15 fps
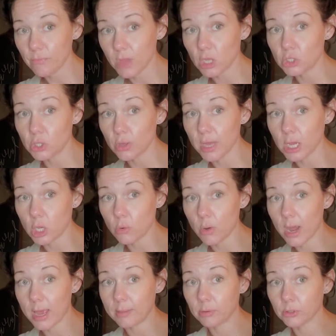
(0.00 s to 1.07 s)
so that you were
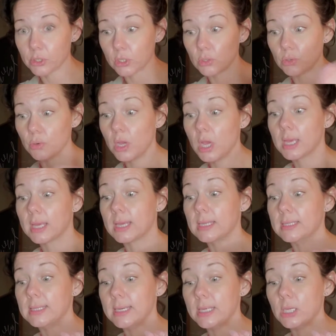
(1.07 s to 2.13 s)
able to
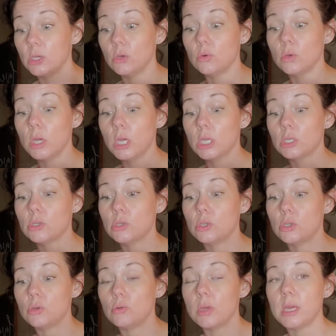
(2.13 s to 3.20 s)
continue
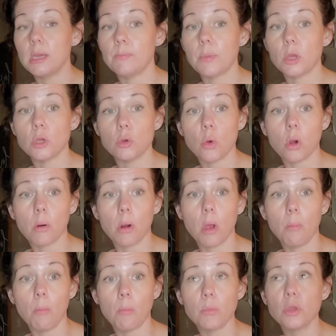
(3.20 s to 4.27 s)
to keep
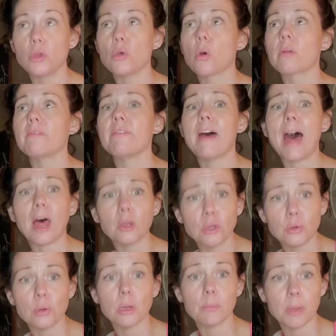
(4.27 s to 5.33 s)
your
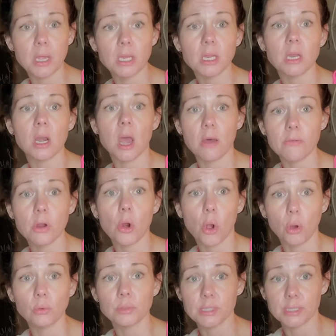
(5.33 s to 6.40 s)
valued opinion of your
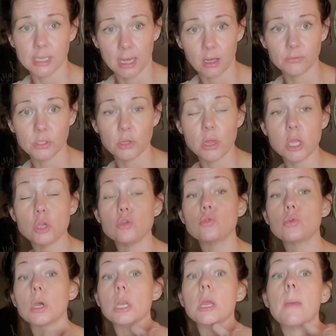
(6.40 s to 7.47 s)
own self, so that you
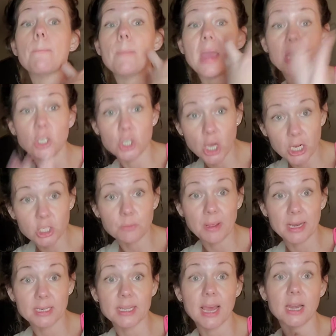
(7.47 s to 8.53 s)
could make
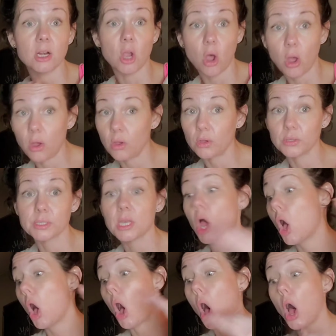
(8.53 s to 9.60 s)
judgment and calls
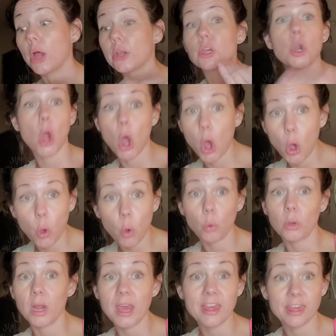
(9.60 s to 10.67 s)
on your
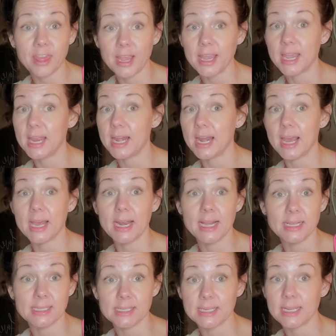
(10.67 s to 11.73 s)
own thinking and
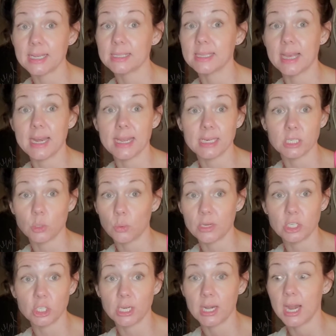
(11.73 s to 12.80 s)
instincts and
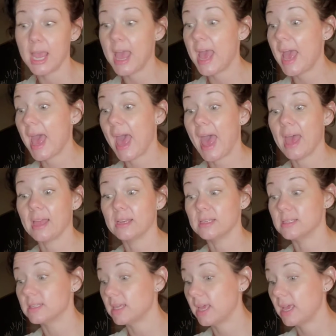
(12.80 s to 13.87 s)
intuition. And